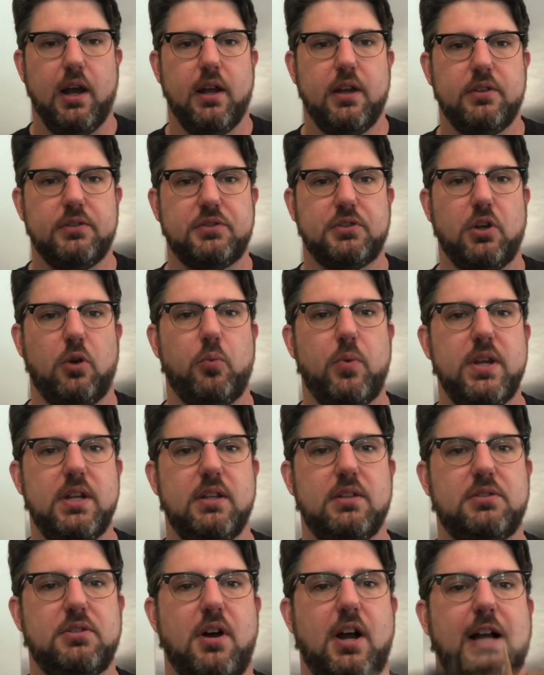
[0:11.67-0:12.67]
So we
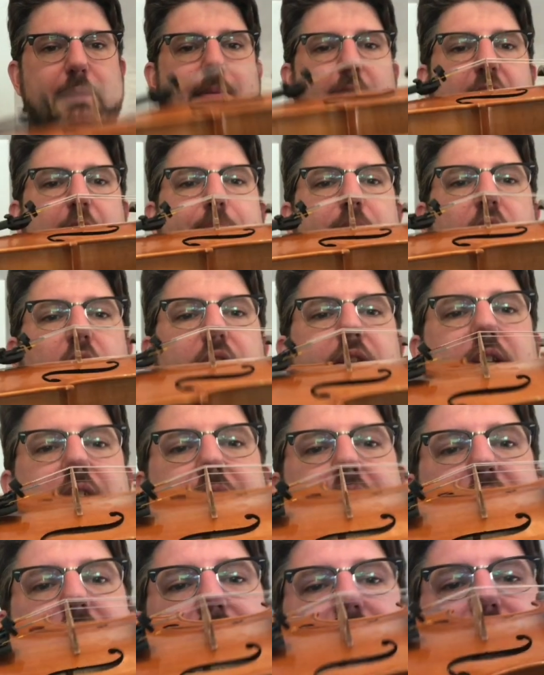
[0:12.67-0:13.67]
didn't talk about it, but on the
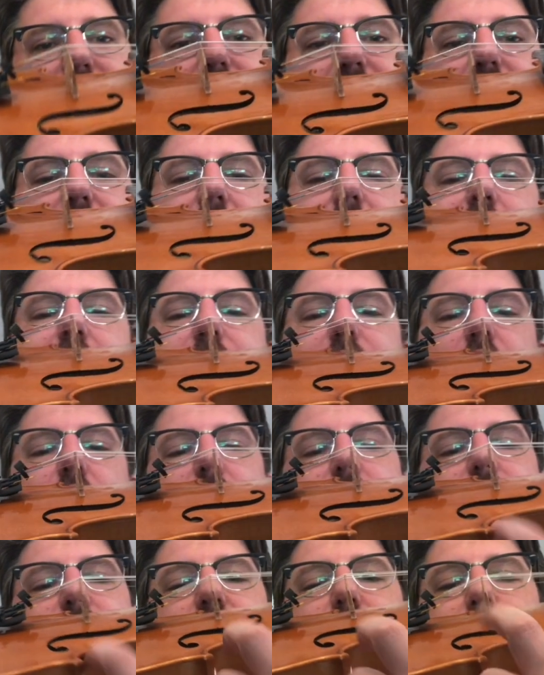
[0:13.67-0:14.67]
inside of your
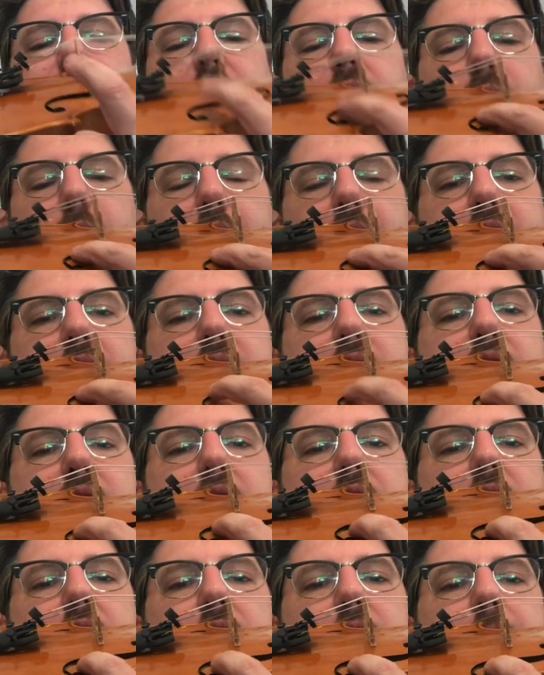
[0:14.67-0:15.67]
instrument right
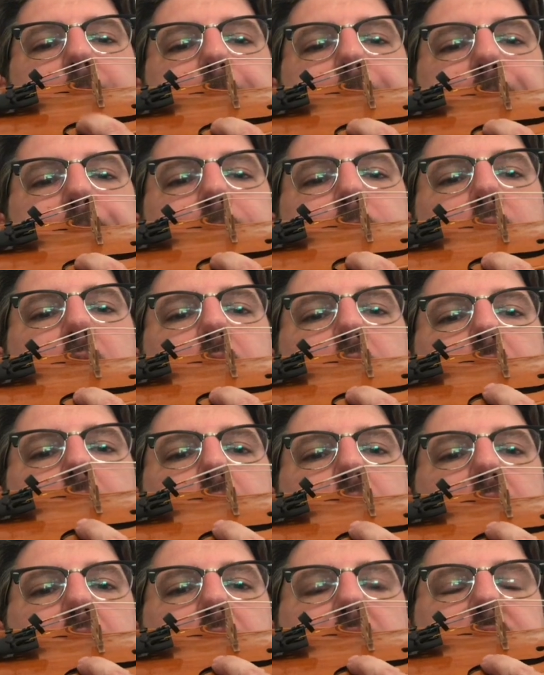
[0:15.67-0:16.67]
here
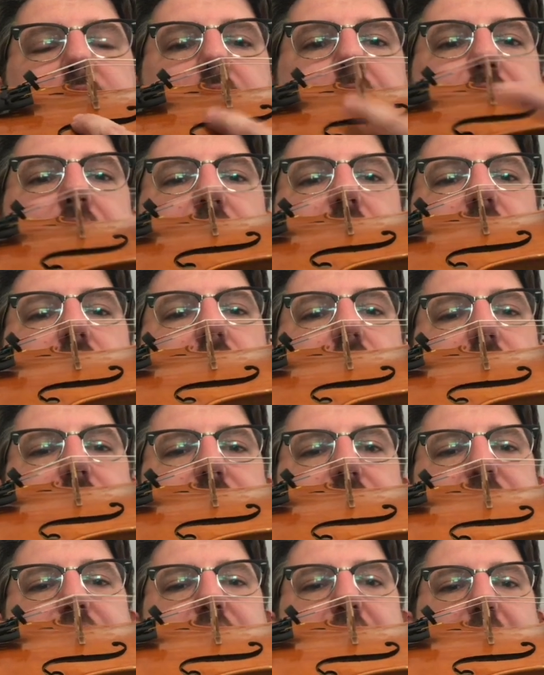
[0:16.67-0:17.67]
is a thing called the
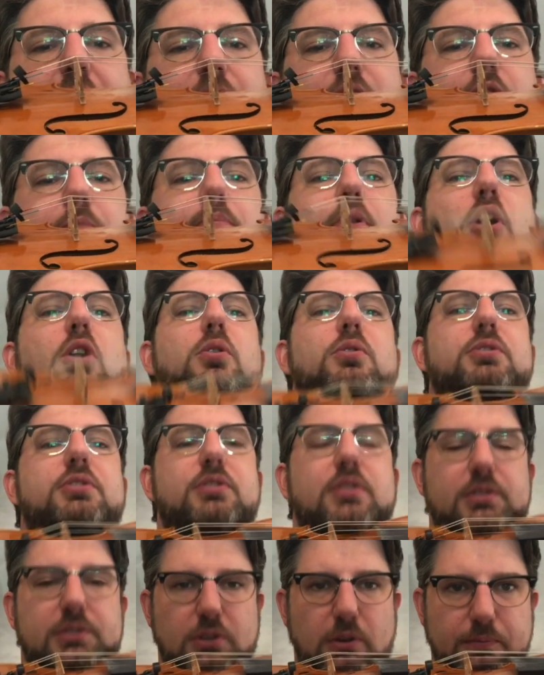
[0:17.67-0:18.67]
sound
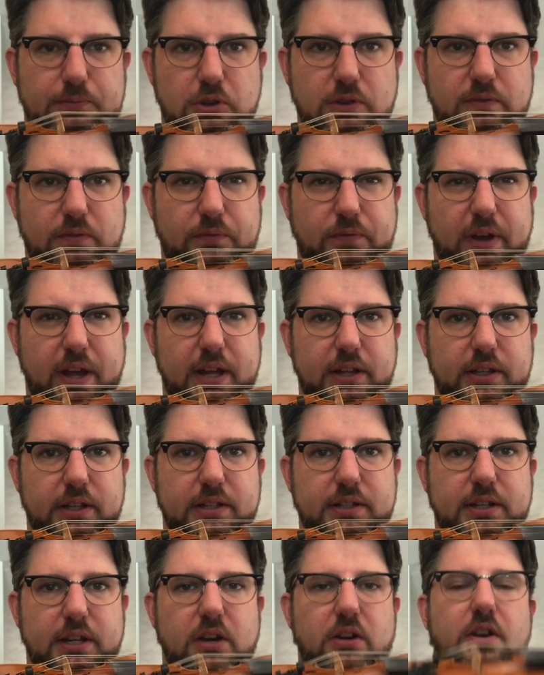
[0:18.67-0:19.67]
post. So if you have a
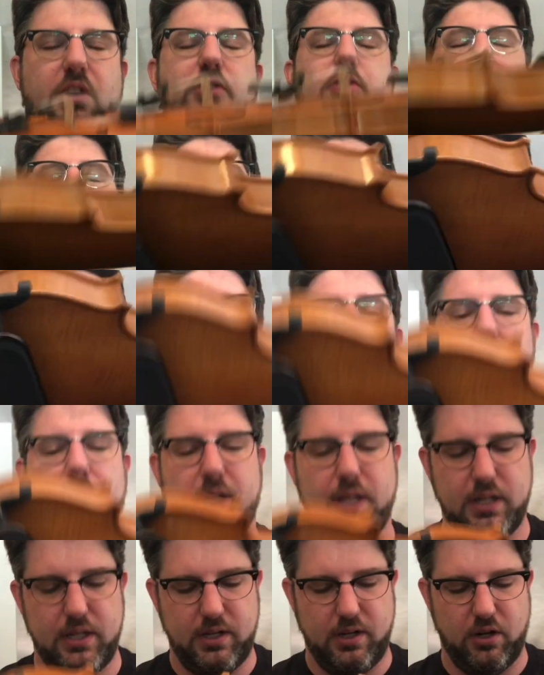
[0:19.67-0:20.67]
violin near you, you can look
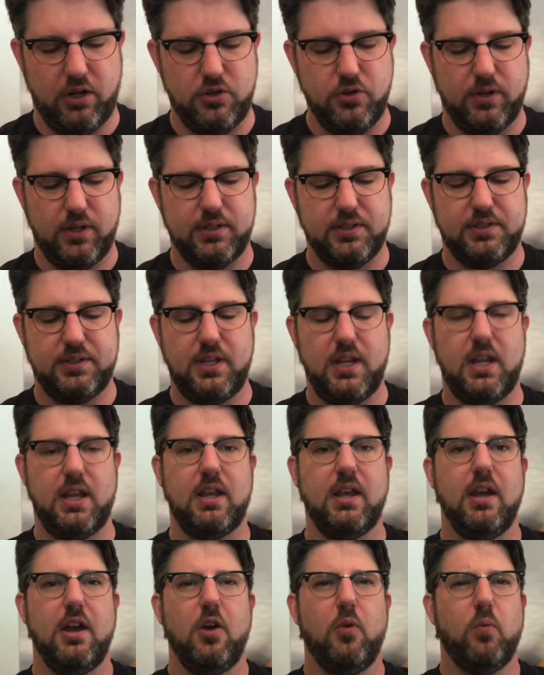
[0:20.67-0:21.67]
in here and you can
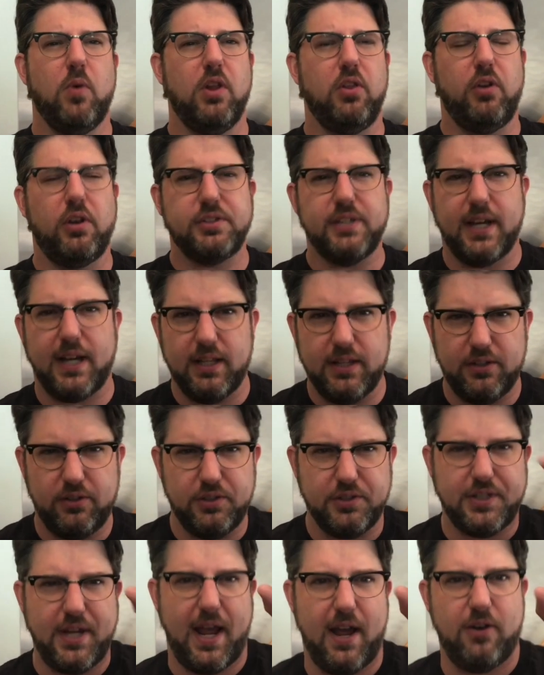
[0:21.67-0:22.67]
see what looks like a little
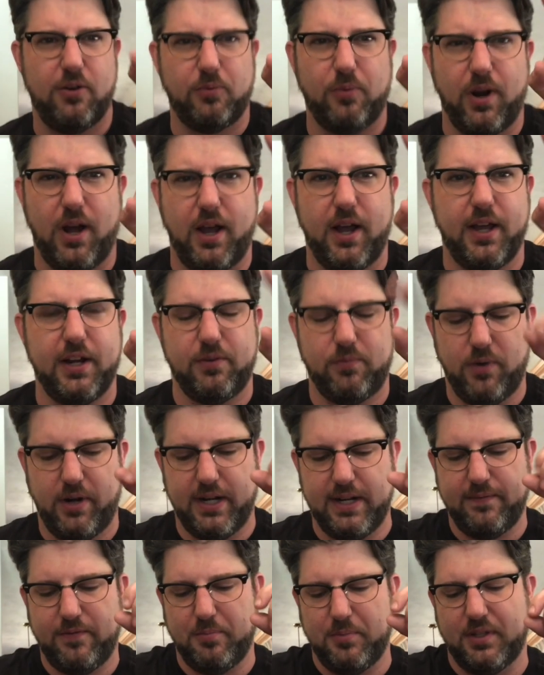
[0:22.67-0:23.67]
dowel rod
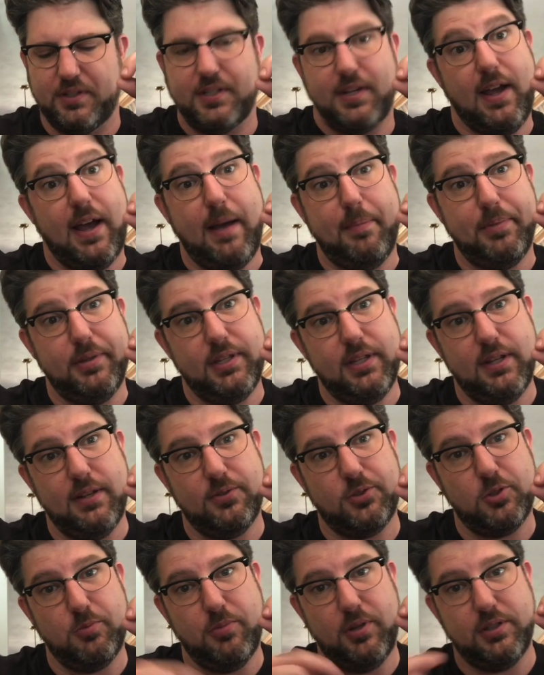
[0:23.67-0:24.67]
running from the top of the
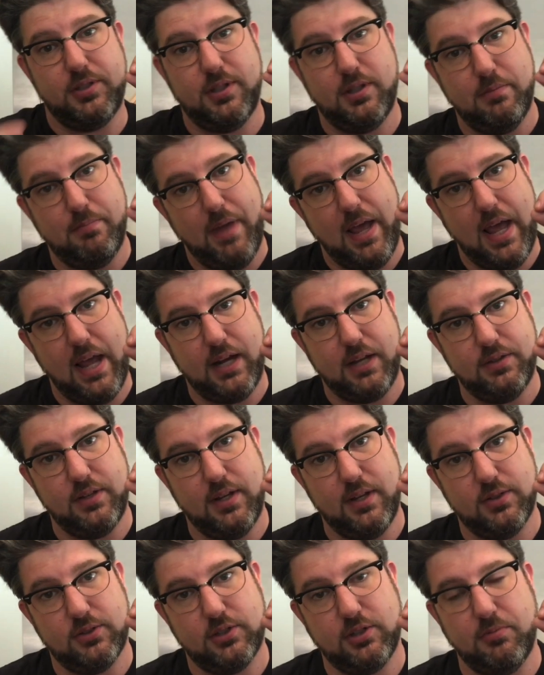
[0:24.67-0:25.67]
instrument to the back of the
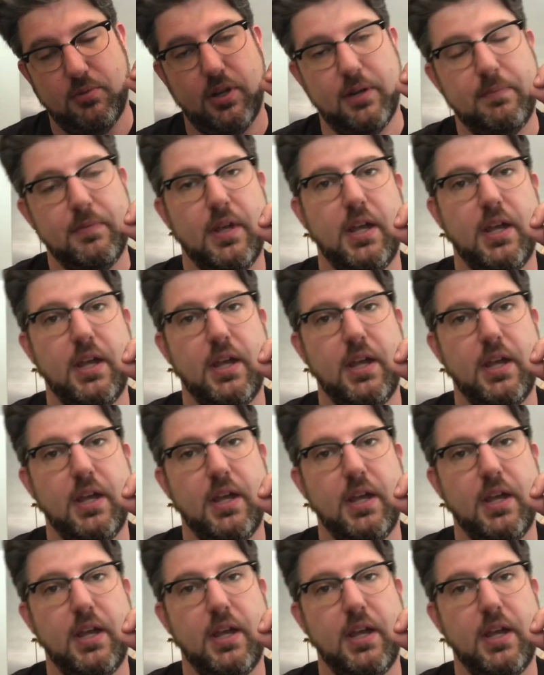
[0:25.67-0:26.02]
instrument.